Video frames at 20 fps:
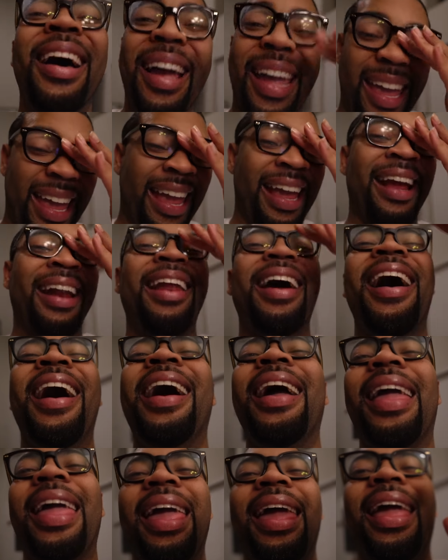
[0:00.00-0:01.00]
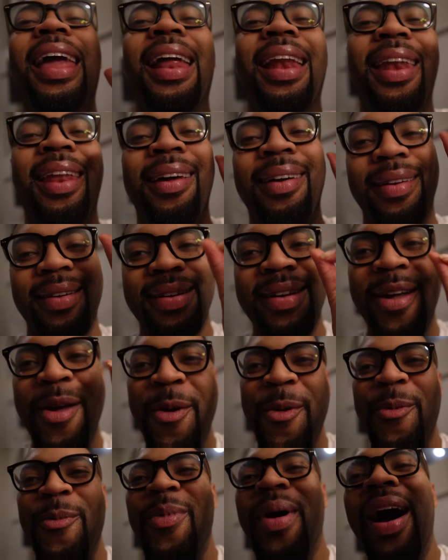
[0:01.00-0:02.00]
again.
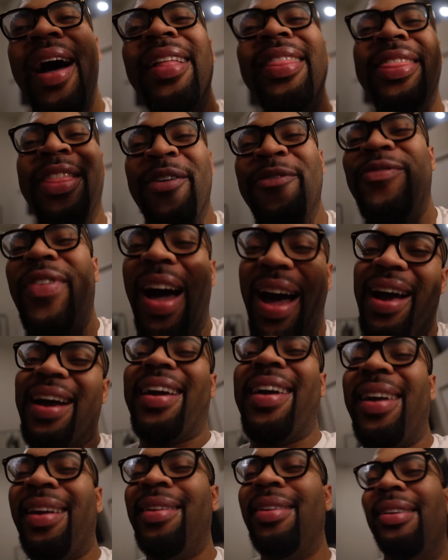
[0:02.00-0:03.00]
What the fuck?